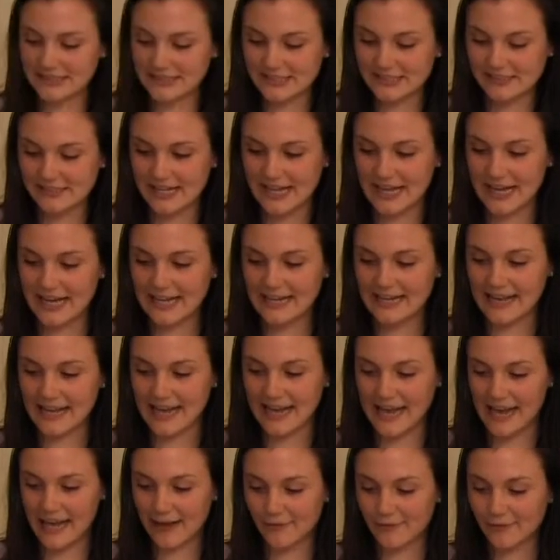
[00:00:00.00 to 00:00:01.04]
going to add a
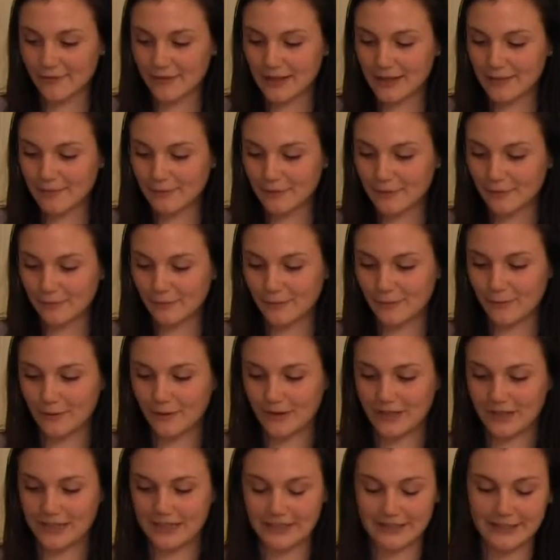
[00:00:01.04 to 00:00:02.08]
1/2 cup of
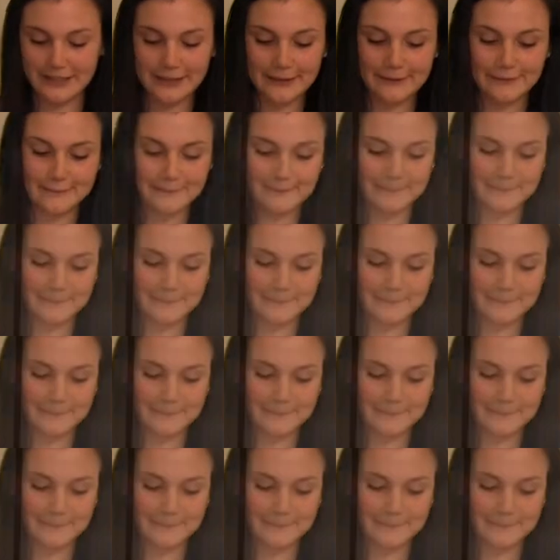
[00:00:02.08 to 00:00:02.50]
water